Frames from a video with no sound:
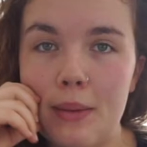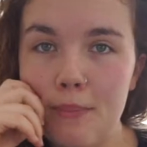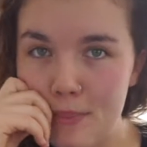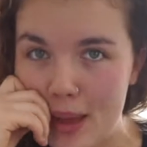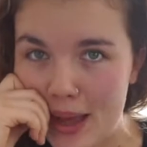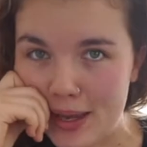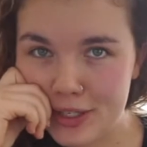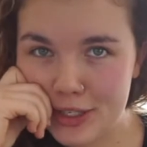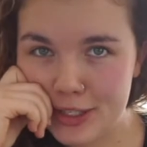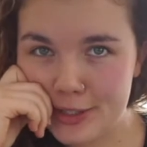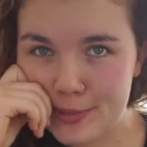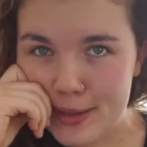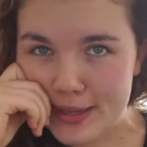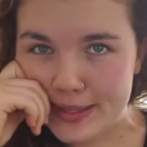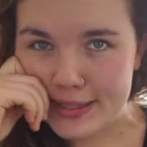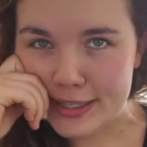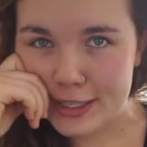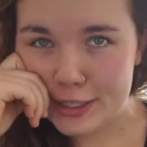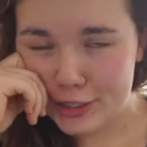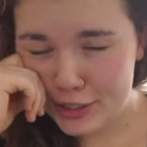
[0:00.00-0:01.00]
Matt just
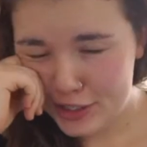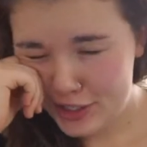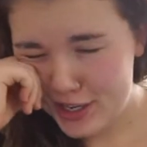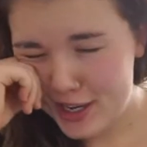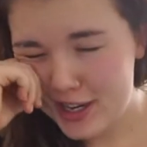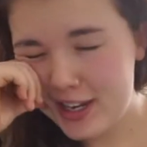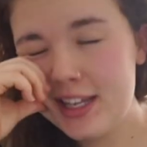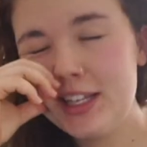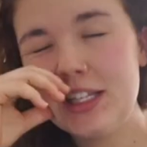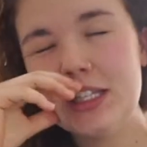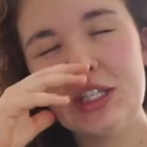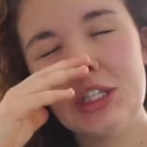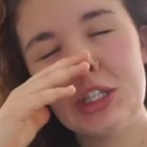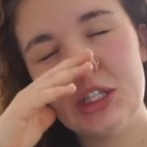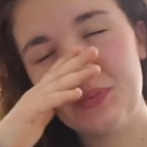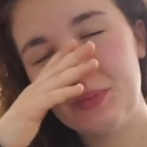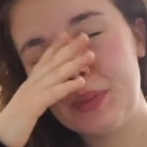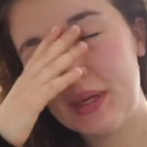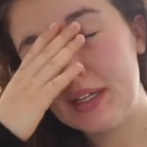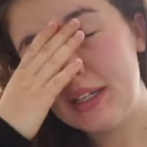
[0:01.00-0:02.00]
messaged and he's
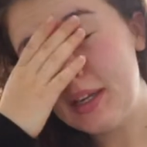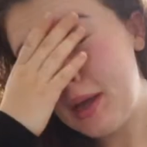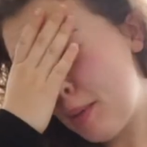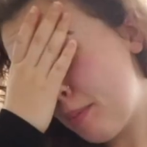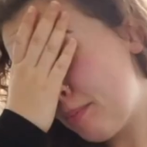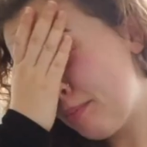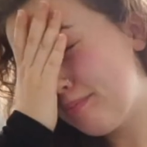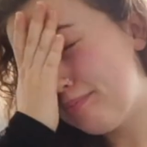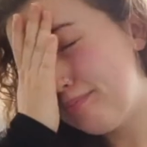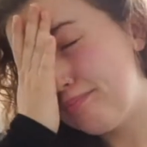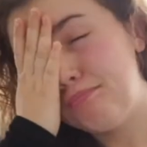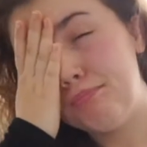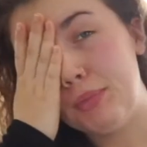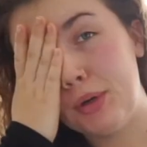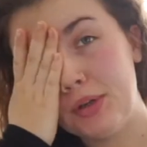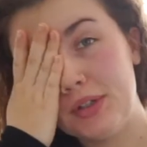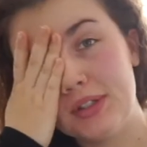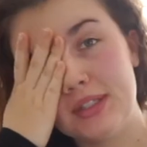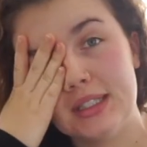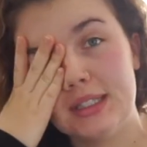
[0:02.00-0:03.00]
just picked up
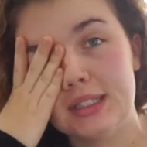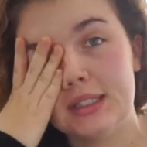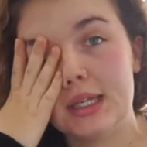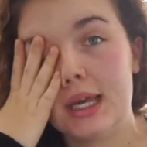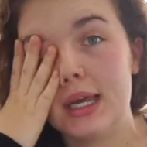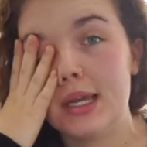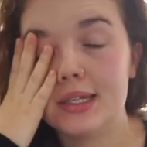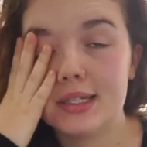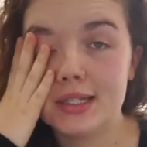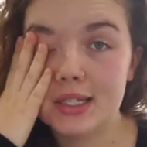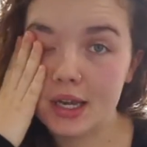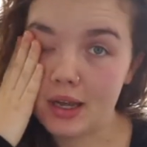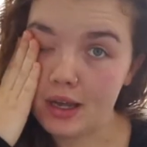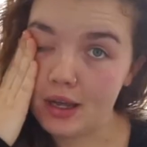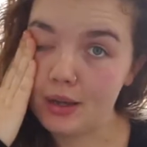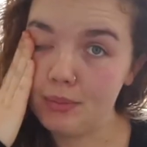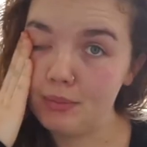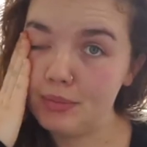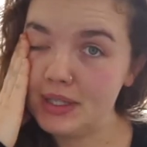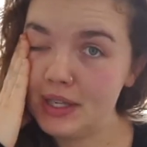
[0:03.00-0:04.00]
boxes and
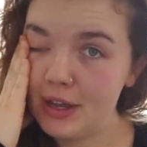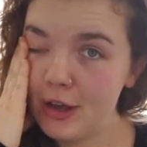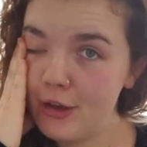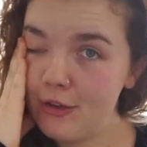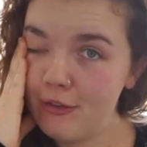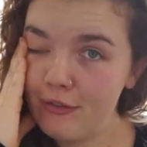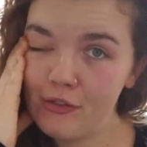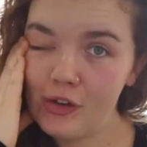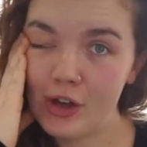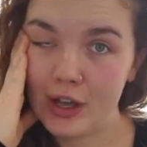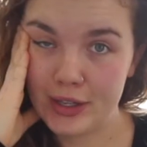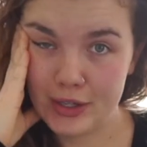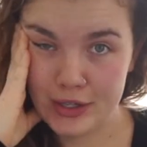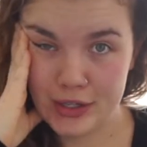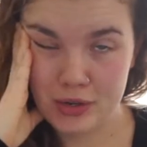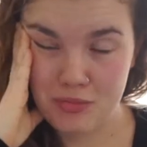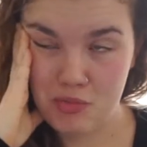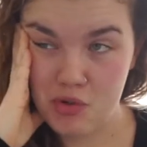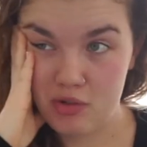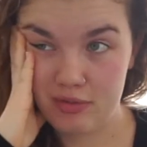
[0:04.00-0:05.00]
tubs for us
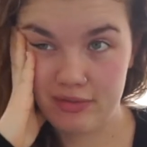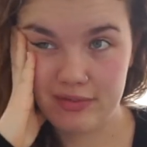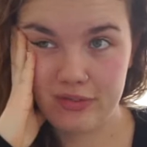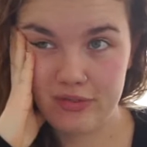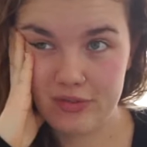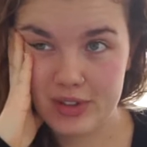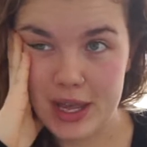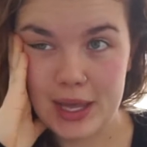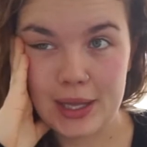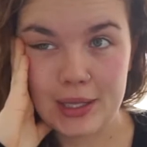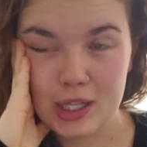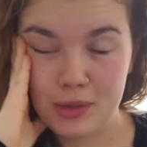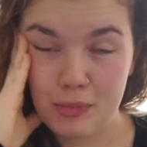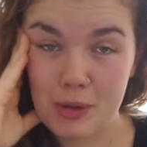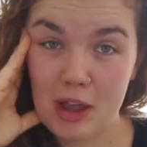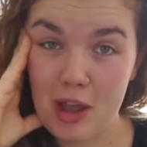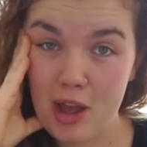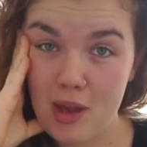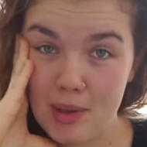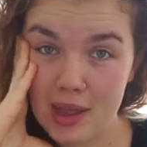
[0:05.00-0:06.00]
to move. It's
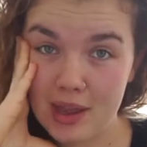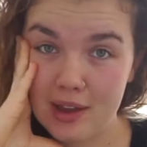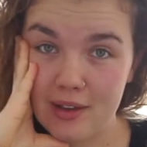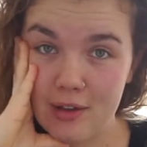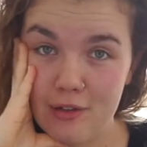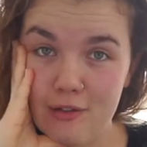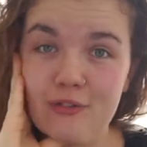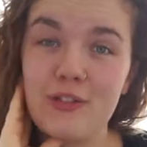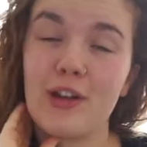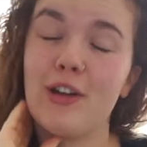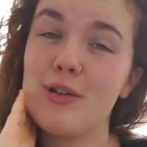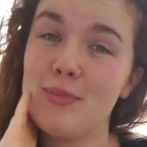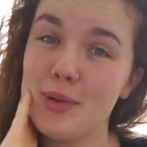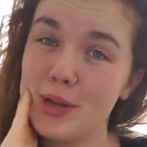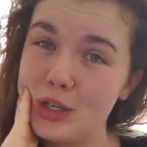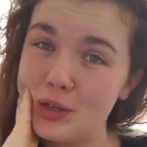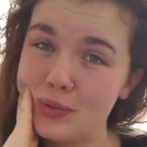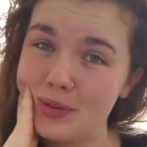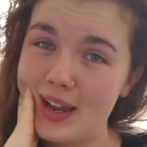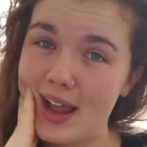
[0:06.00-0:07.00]
becoming very
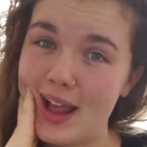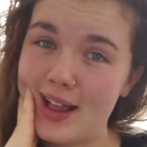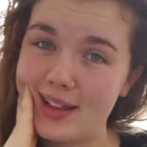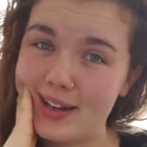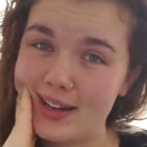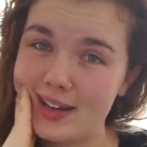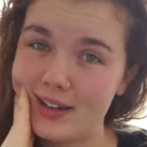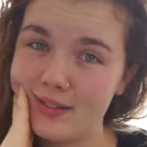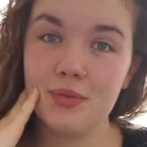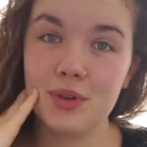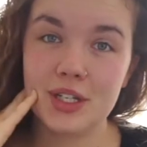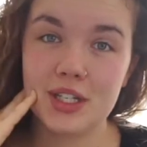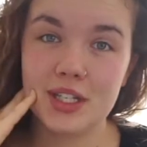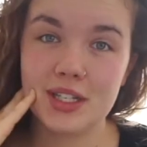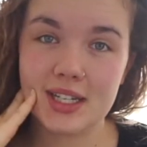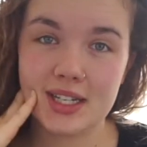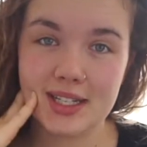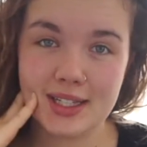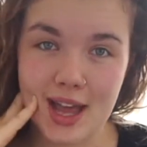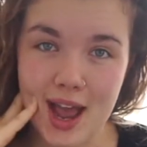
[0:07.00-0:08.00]
much reality, which is
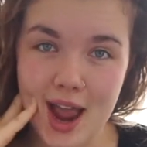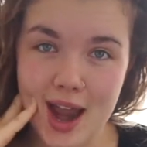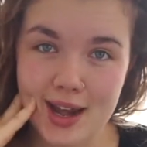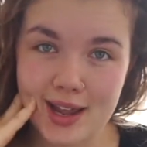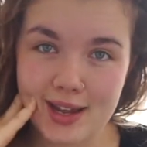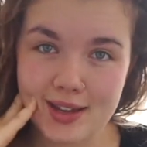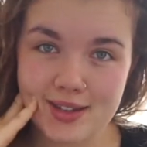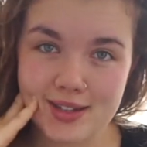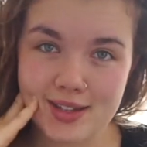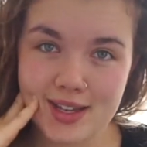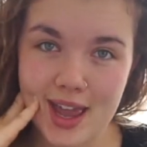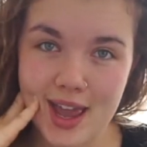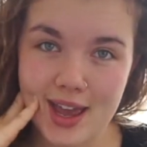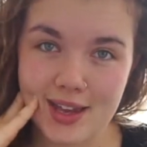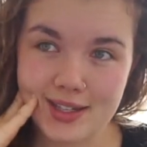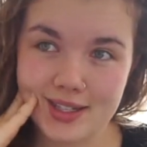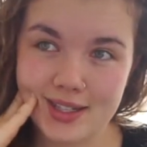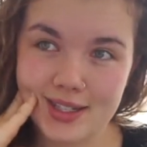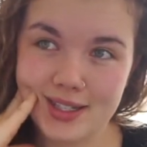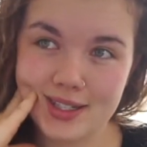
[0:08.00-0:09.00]
exciting
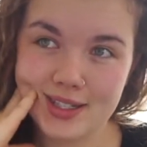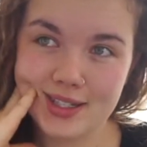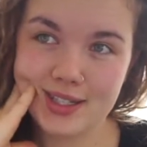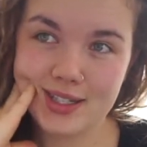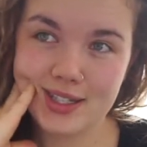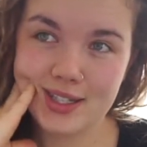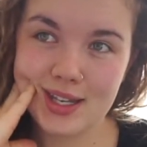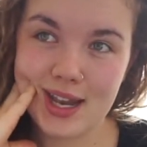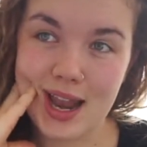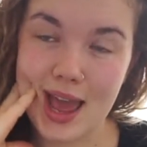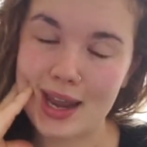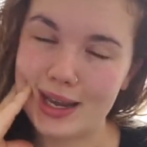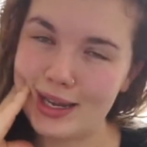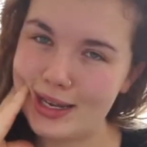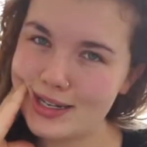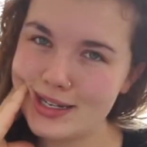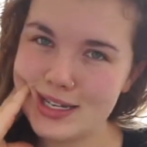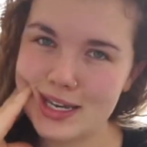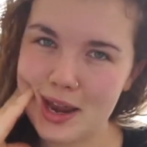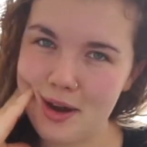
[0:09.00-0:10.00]
yet
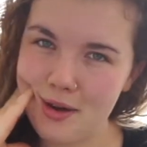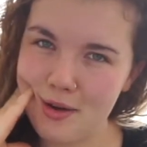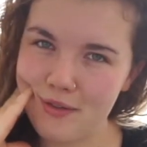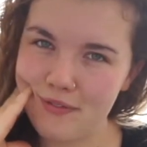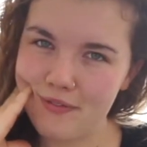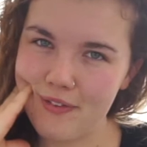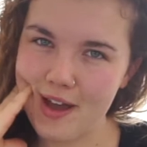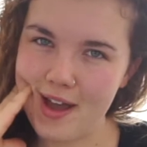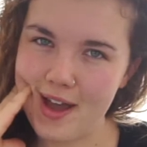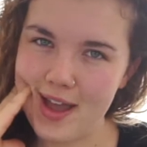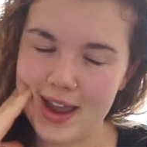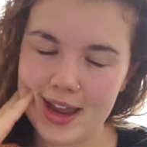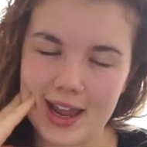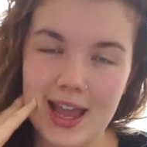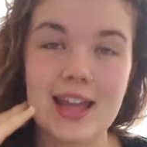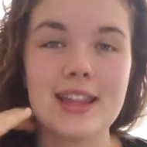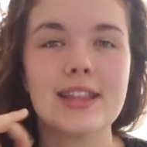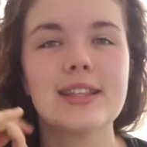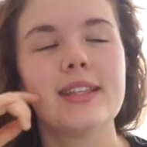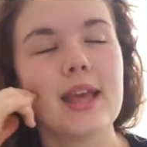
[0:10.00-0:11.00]
slightly terrifying.
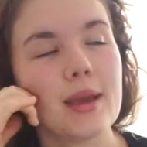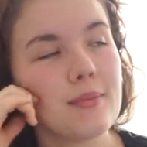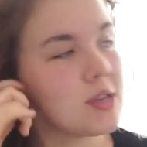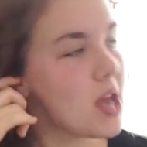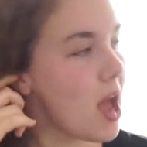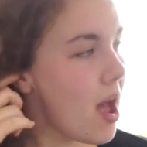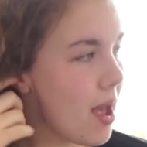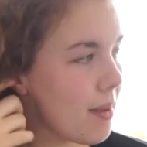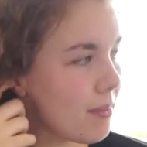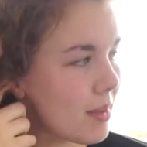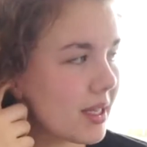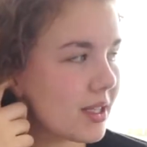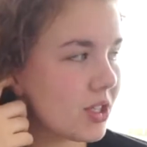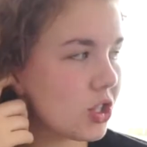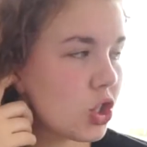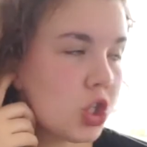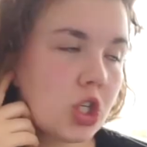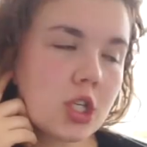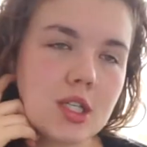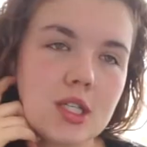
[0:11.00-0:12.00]
At the same time,
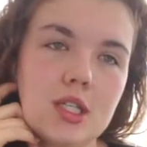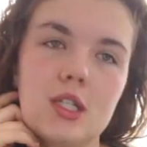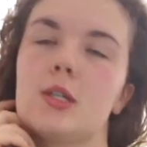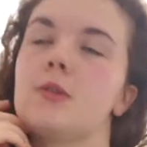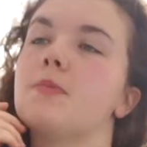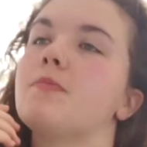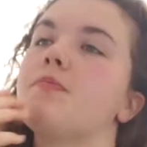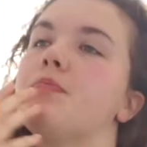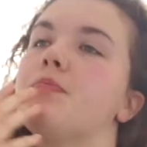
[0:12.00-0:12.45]
it's just,